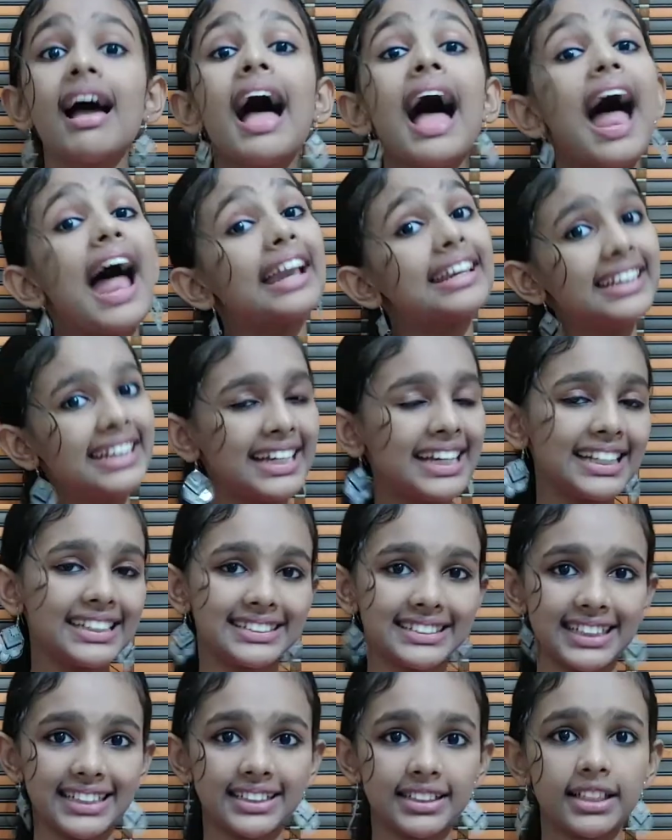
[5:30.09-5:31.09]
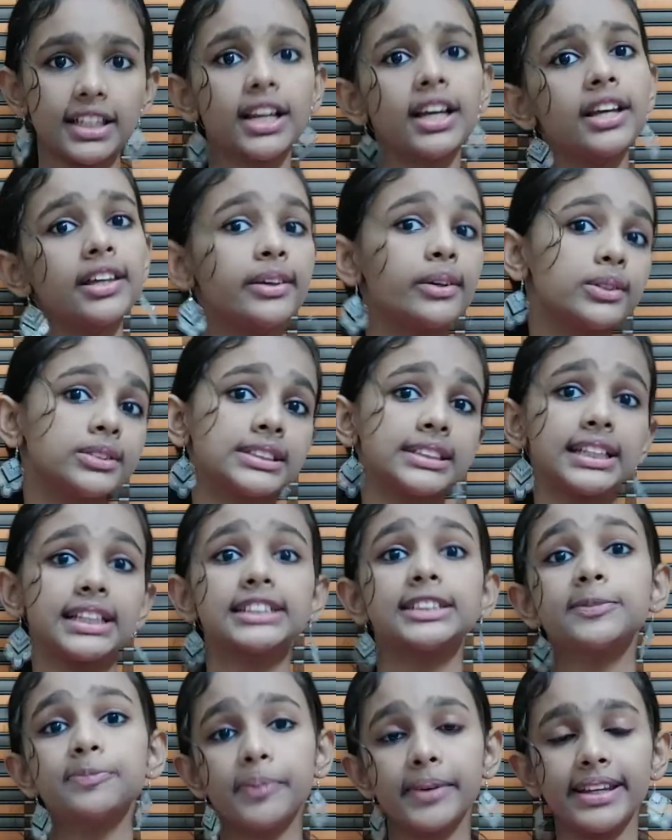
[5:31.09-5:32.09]
and heat it using
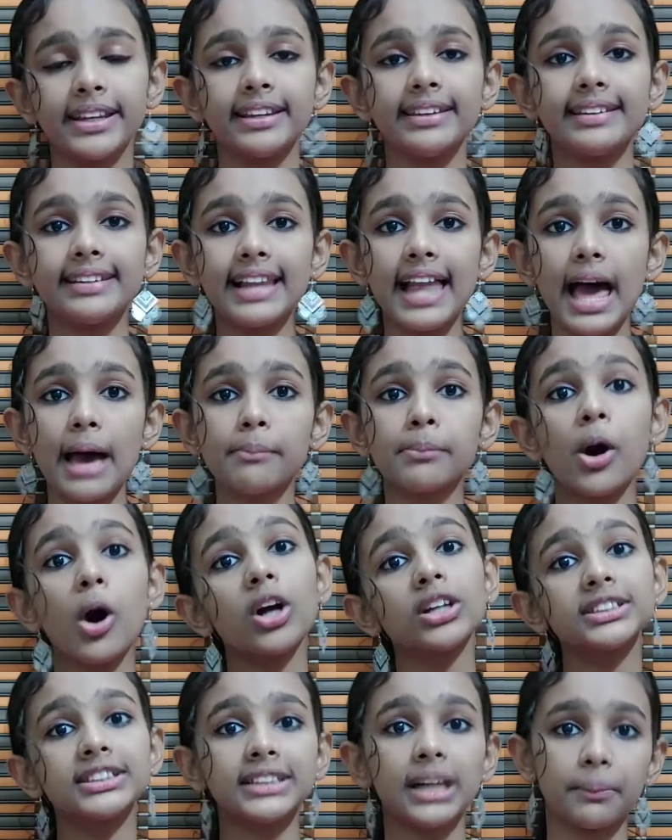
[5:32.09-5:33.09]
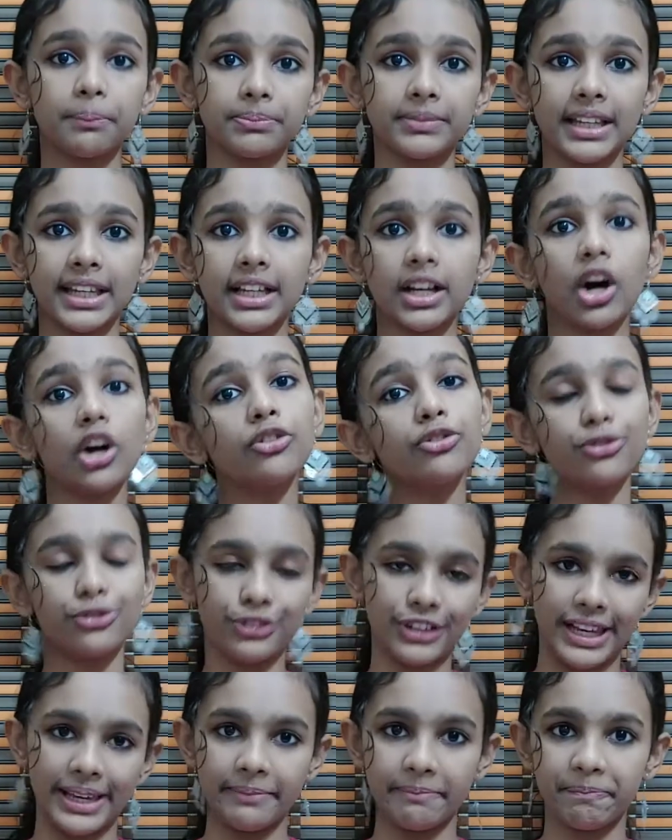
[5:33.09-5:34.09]
a spirit lamp or something on
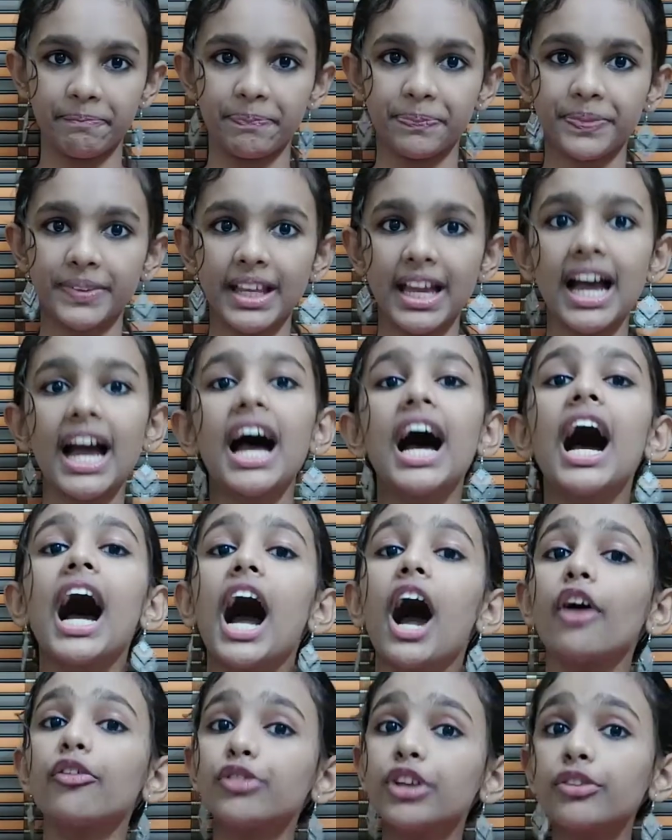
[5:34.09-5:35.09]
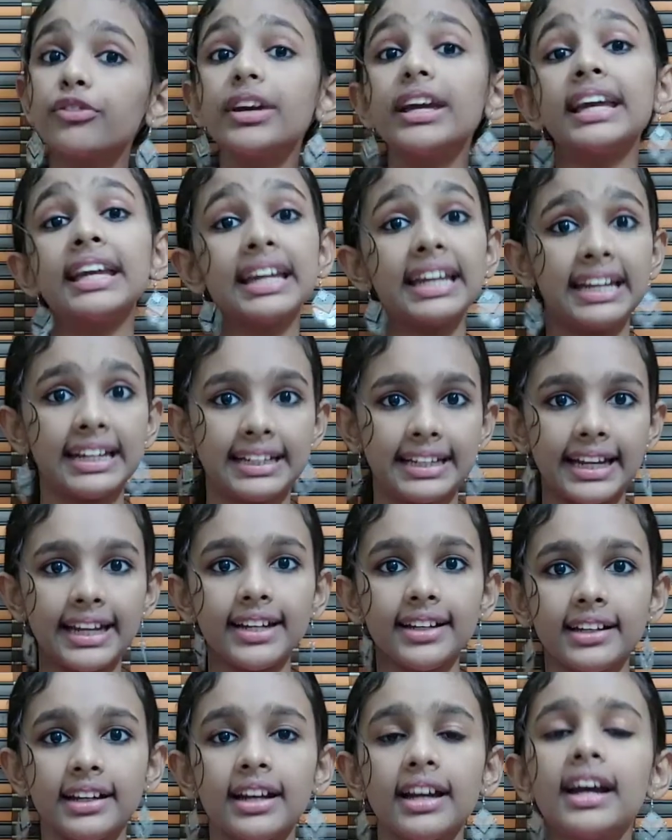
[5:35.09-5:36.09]
flame. After we heat
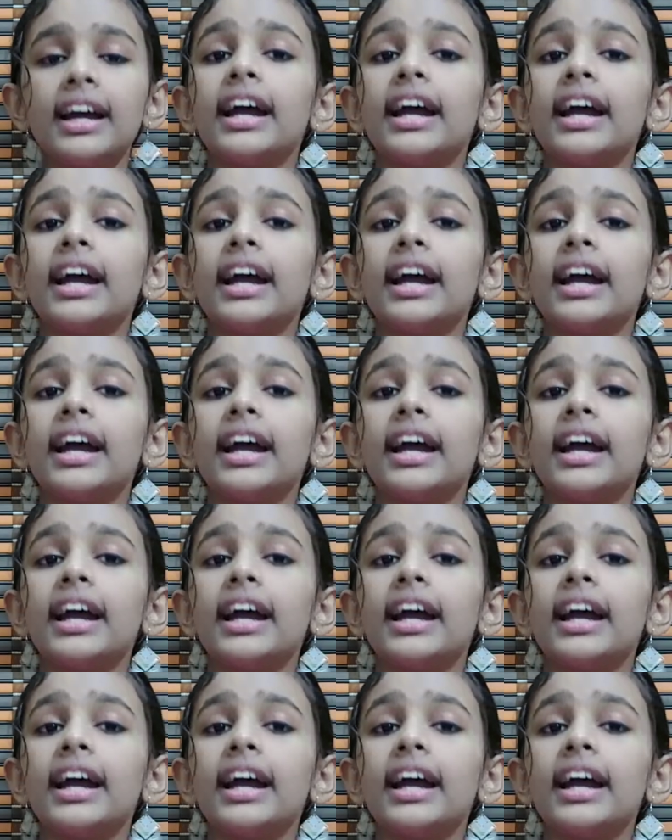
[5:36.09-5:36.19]
it,